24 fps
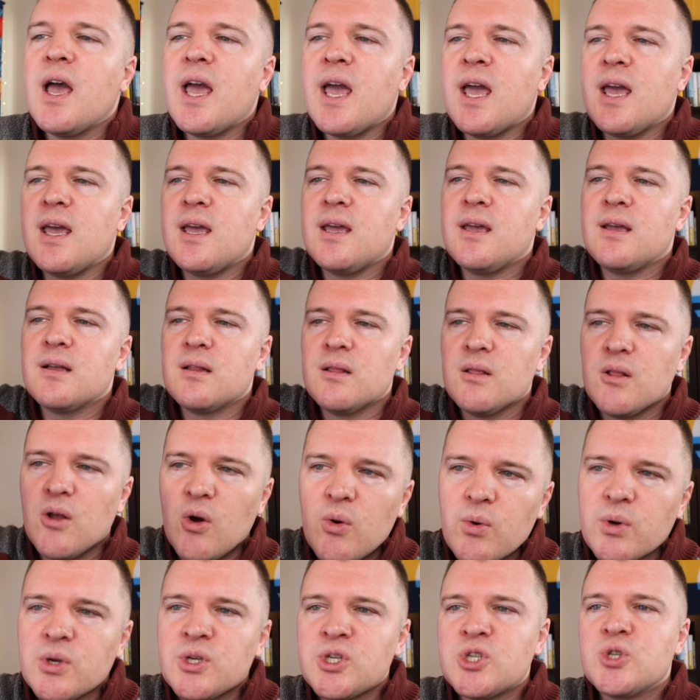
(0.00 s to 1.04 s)
A
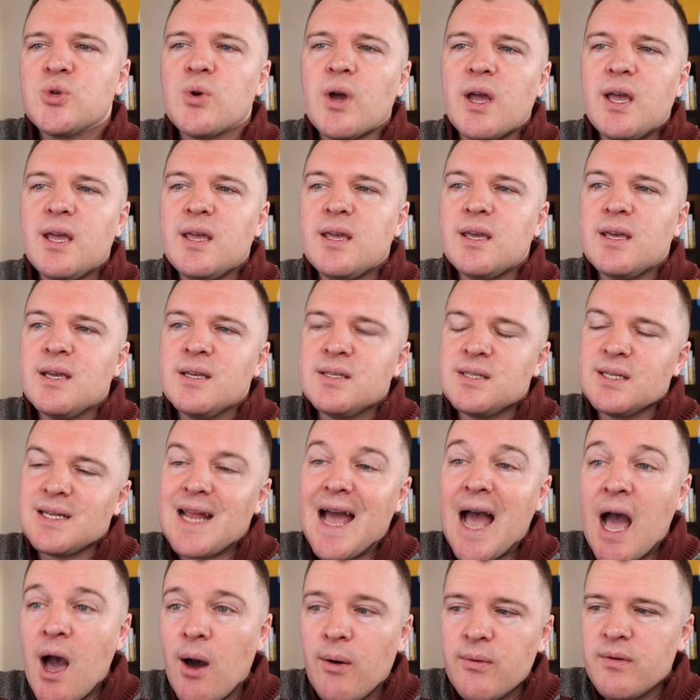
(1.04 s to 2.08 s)
lower strike is
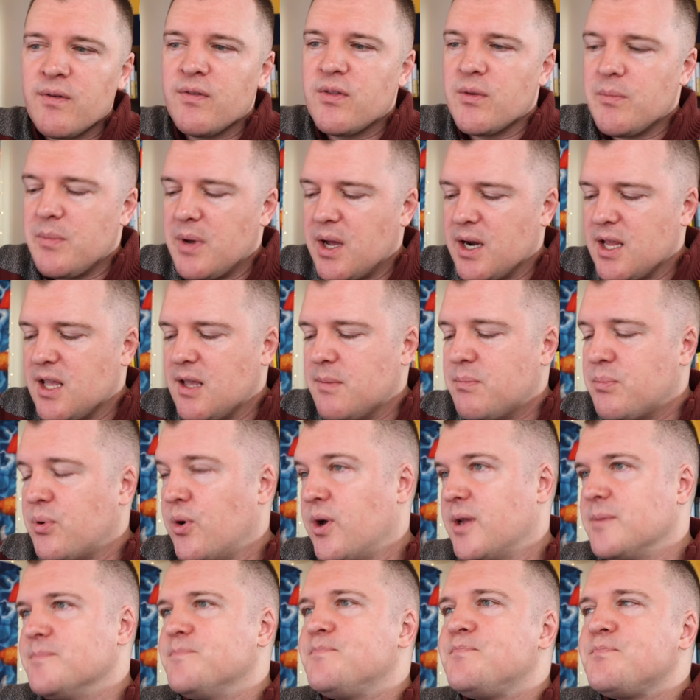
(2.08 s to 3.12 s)
an out of the money
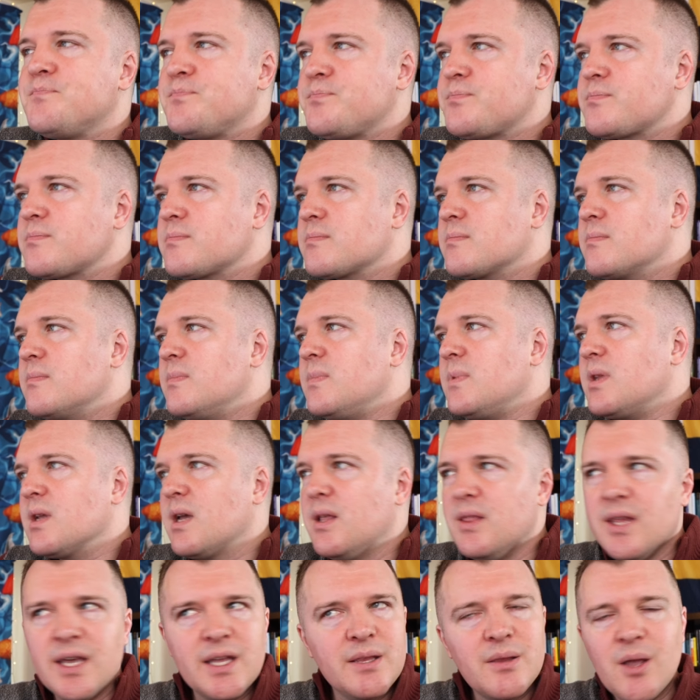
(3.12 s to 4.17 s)
put.
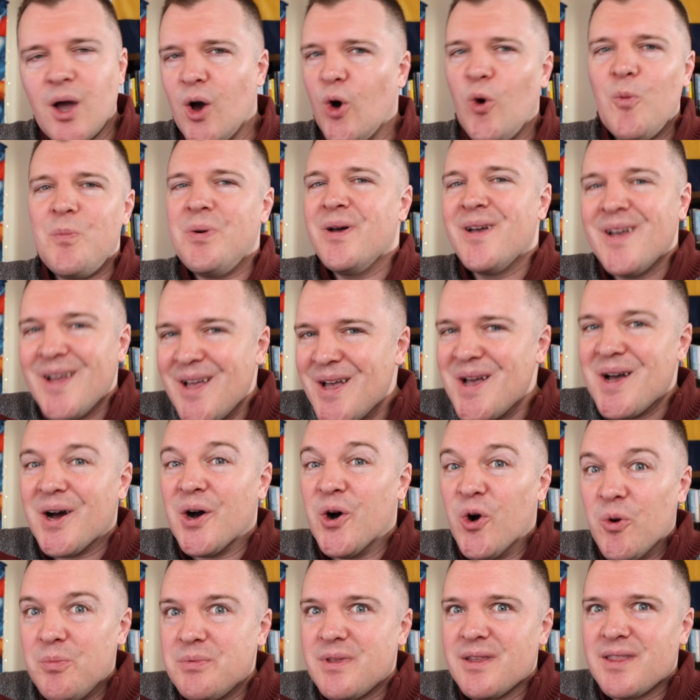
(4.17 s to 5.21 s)
And then hope
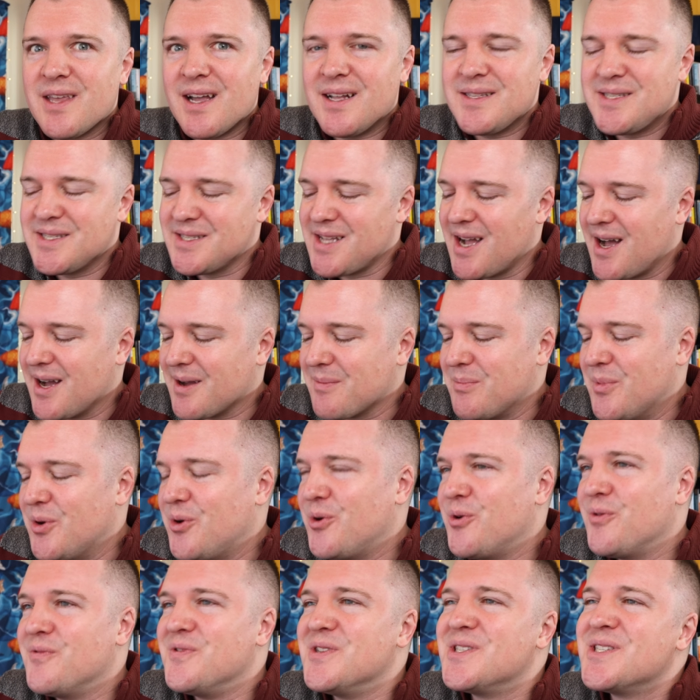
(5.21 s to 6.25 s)
hope that that stock
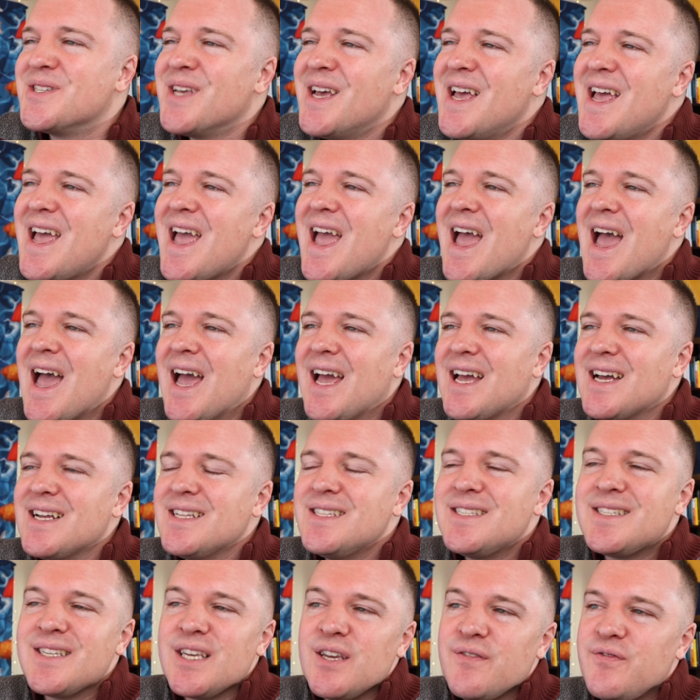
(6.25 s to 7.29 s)
moves.
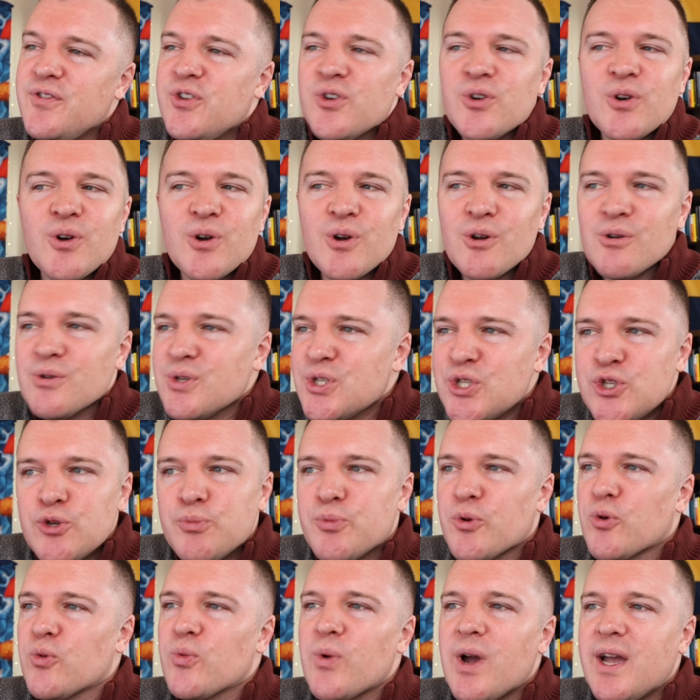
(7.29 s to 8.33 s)
And if you're
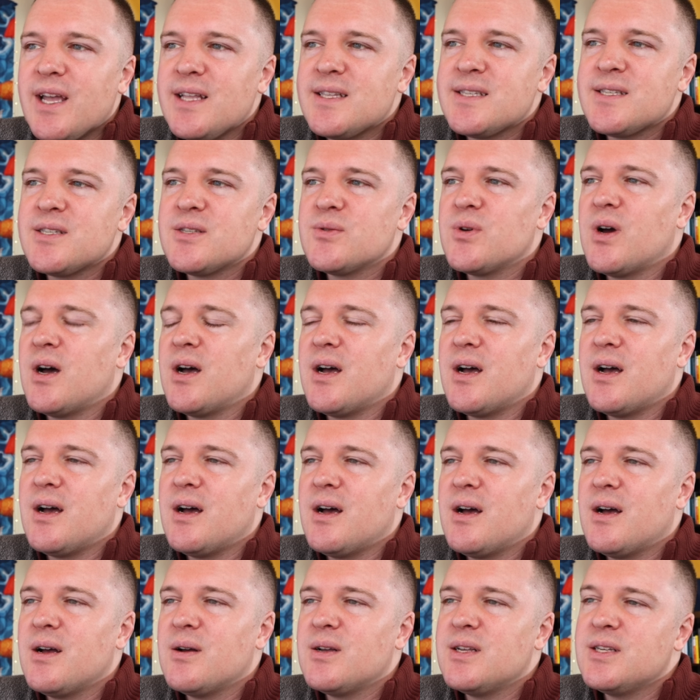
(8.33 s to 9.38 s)
super right,
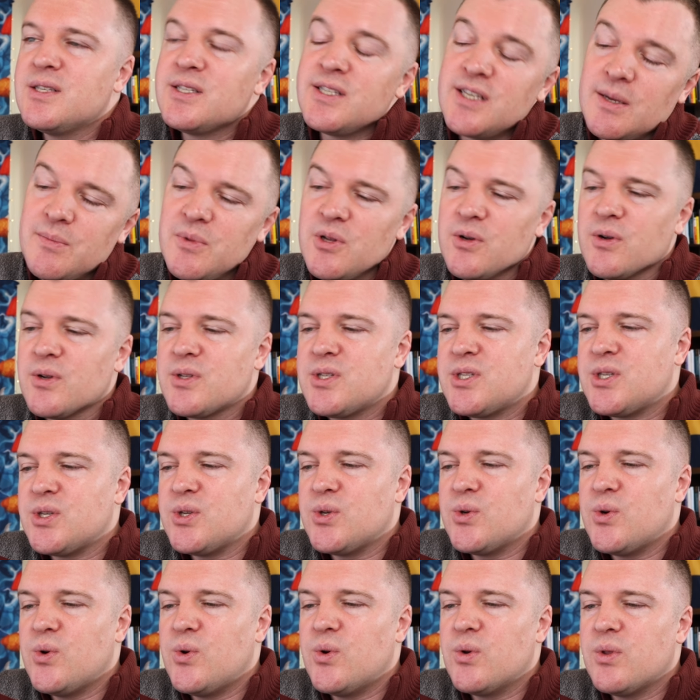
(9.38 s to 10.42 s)
uh, similar
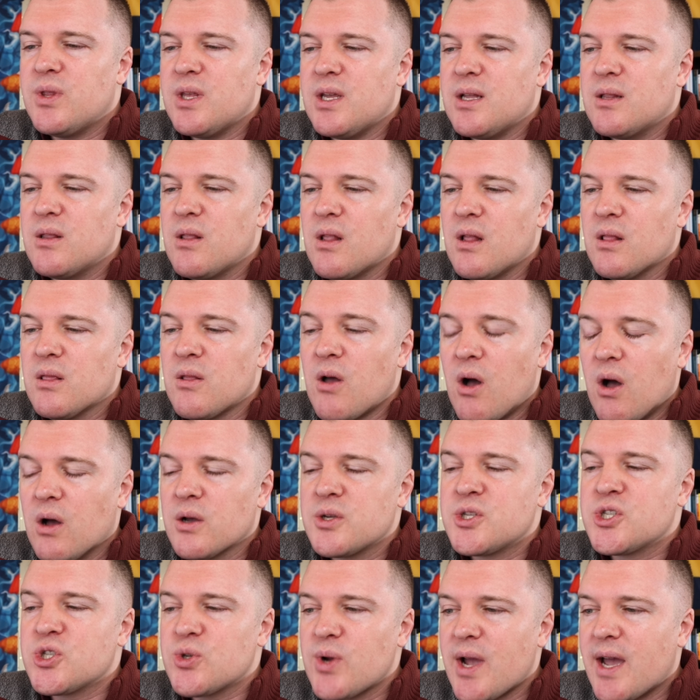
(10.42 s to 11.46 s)
to the
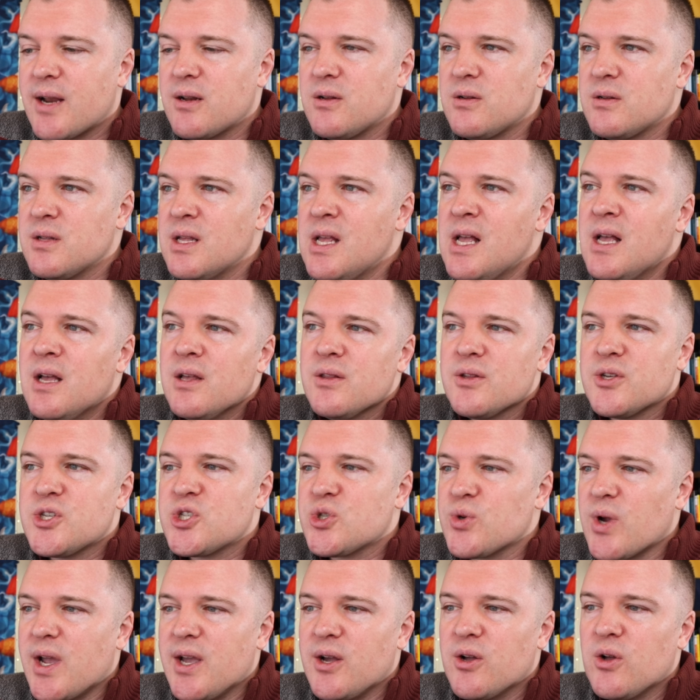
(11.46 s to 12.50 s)
long straddle, the
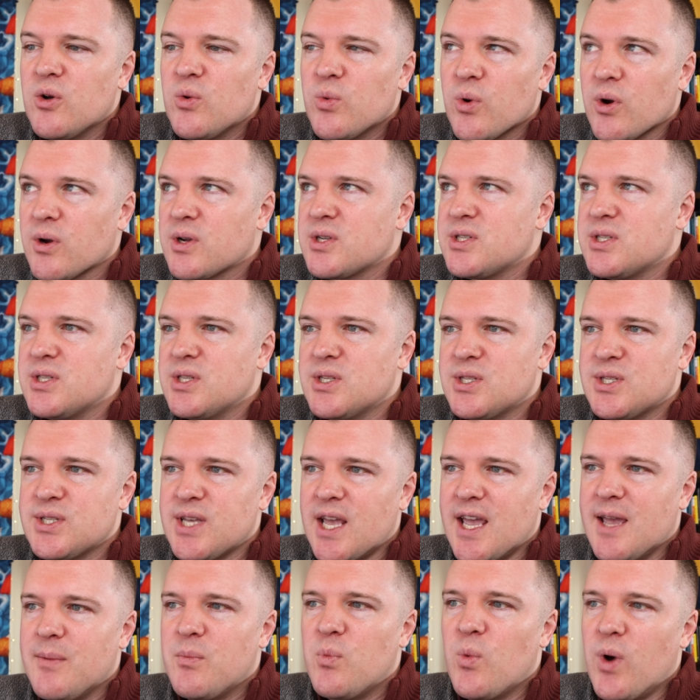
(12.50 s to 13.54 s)
strangle works in the
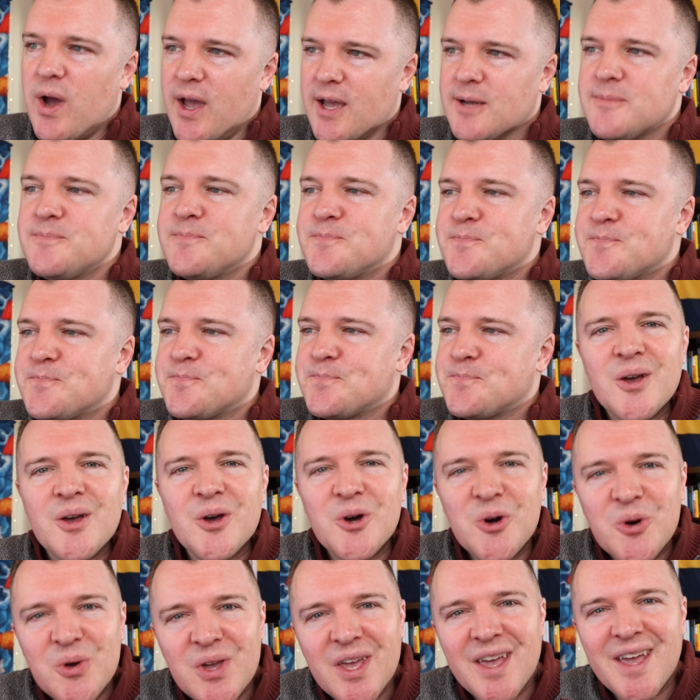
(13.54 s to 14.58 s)
same way.
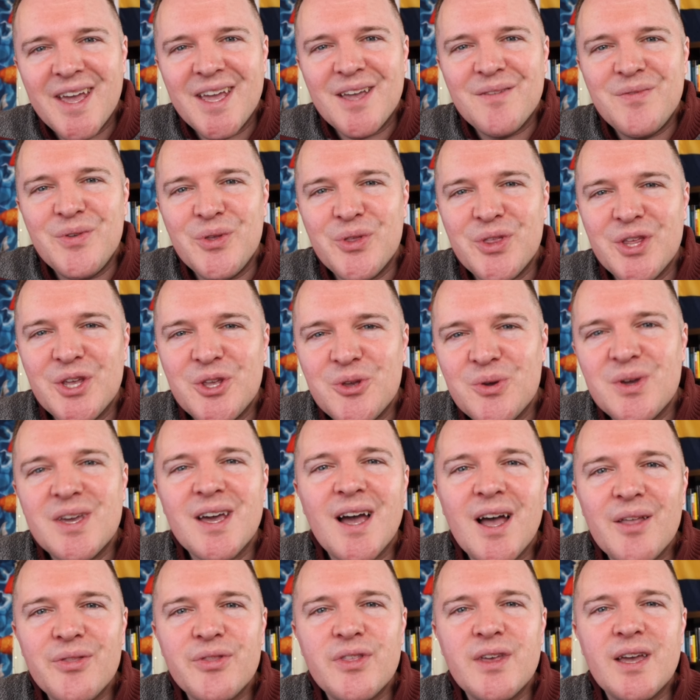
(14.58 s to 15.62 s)
Okay, if you think you
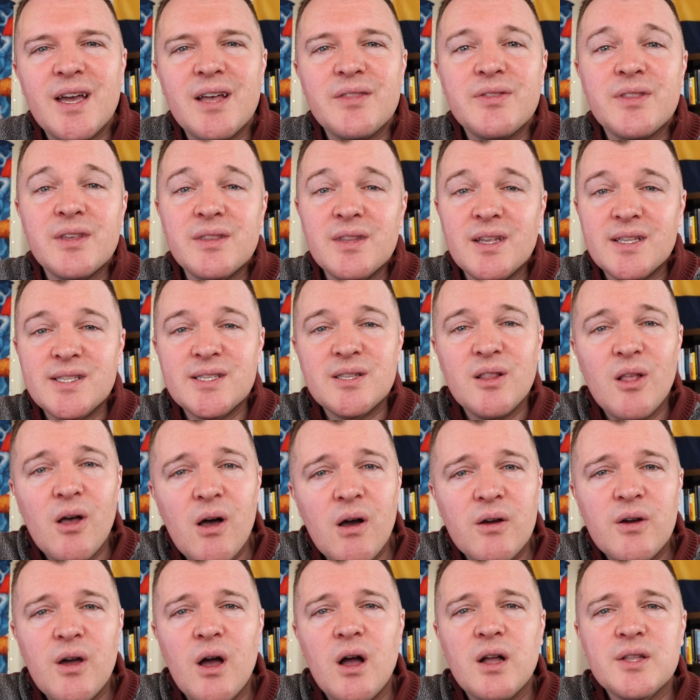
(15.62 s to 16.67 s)
got that, then let's
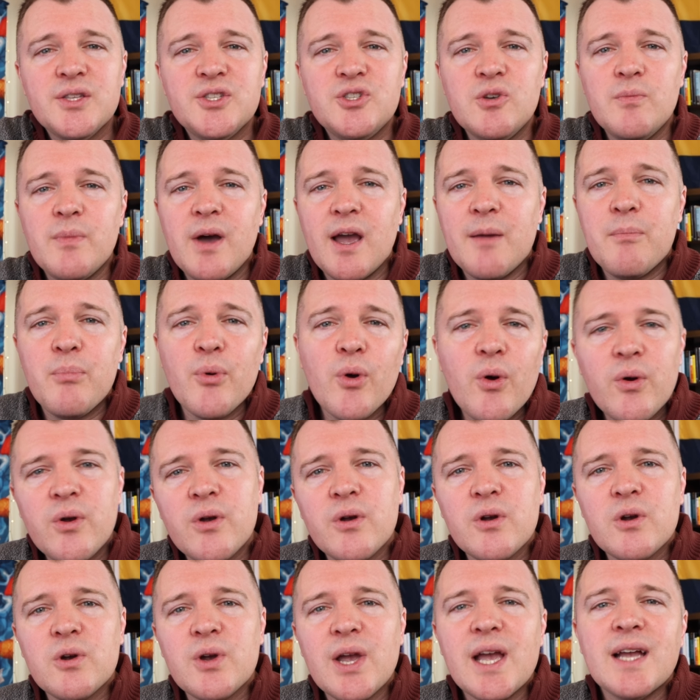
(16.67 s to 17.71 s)
log on to my
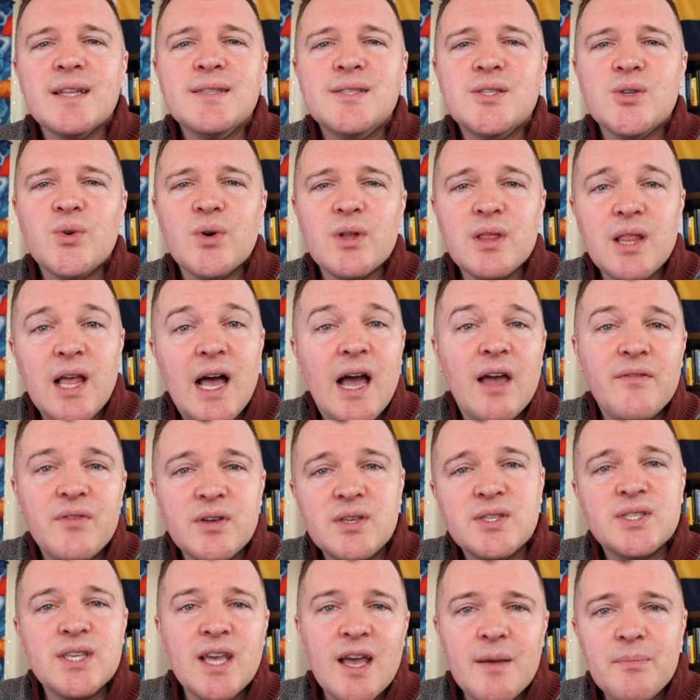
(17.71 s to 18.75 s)
broker and do a live
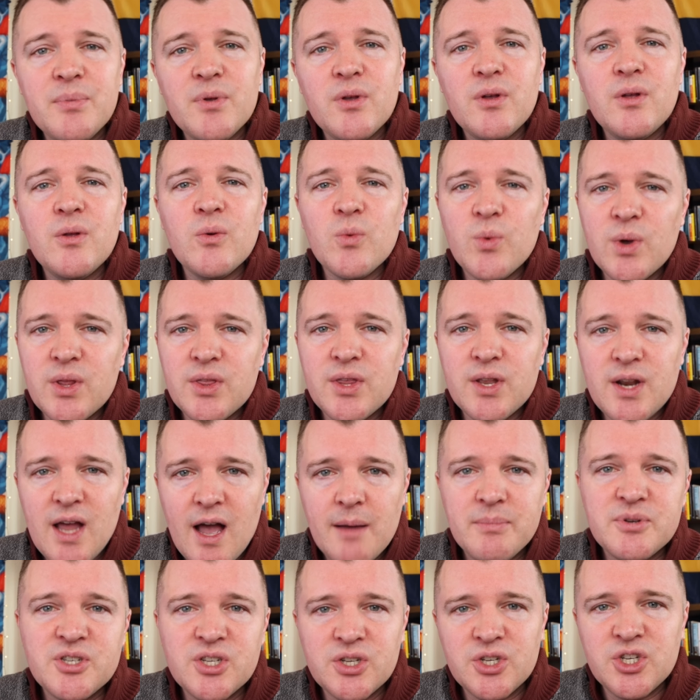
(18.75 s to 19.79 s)
example with an
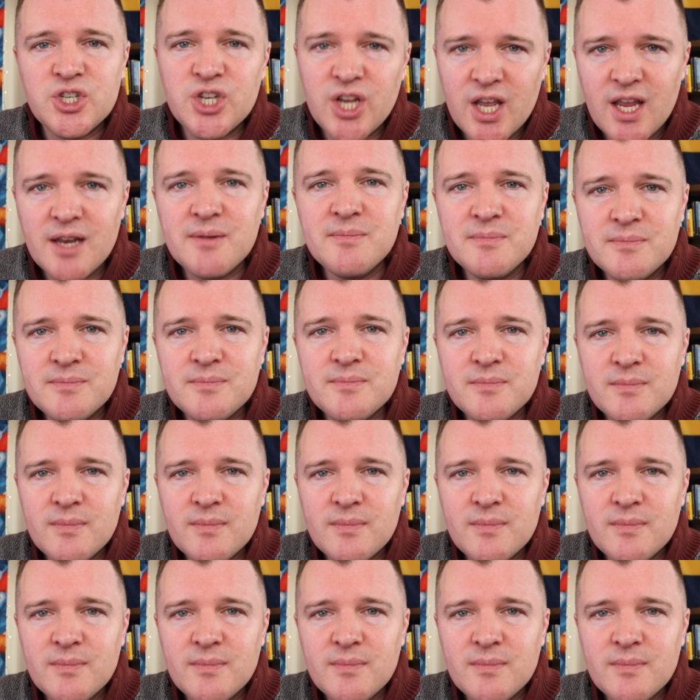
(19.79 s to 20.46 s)
option chain.